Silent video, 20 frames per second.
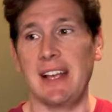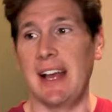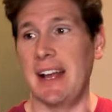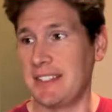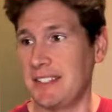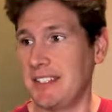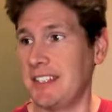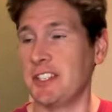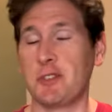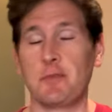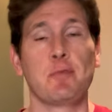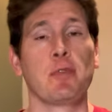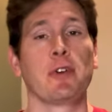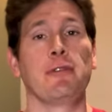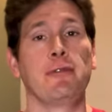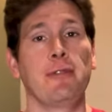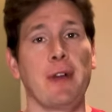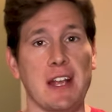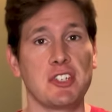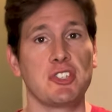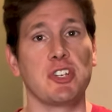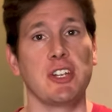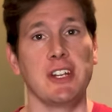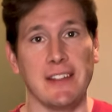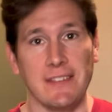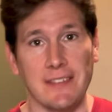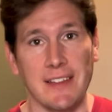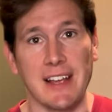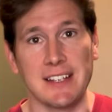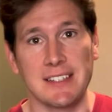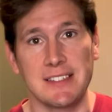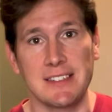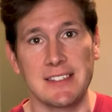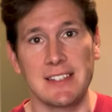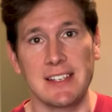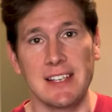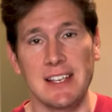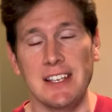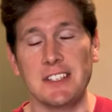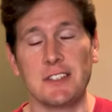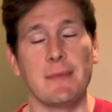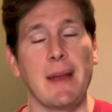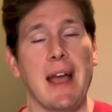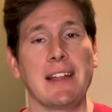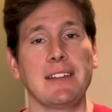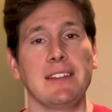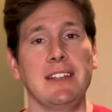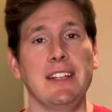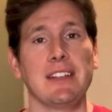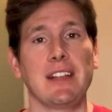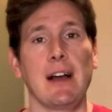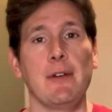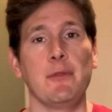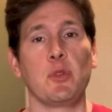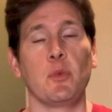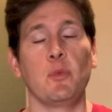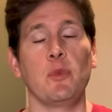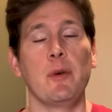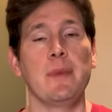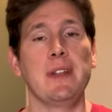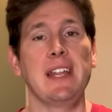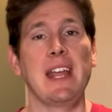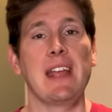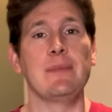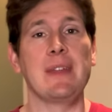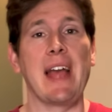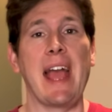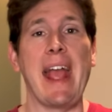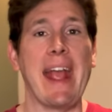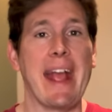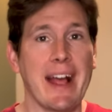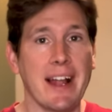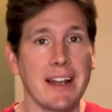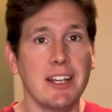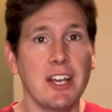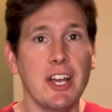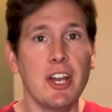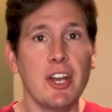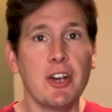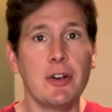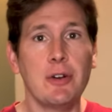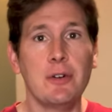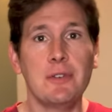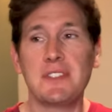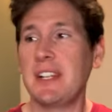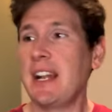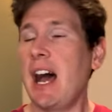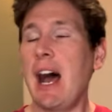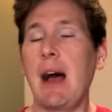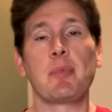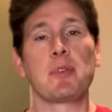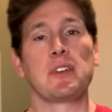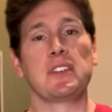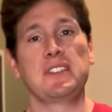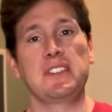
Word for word: that's his profession in this. He's madly in love with a woman named Anne who's an opera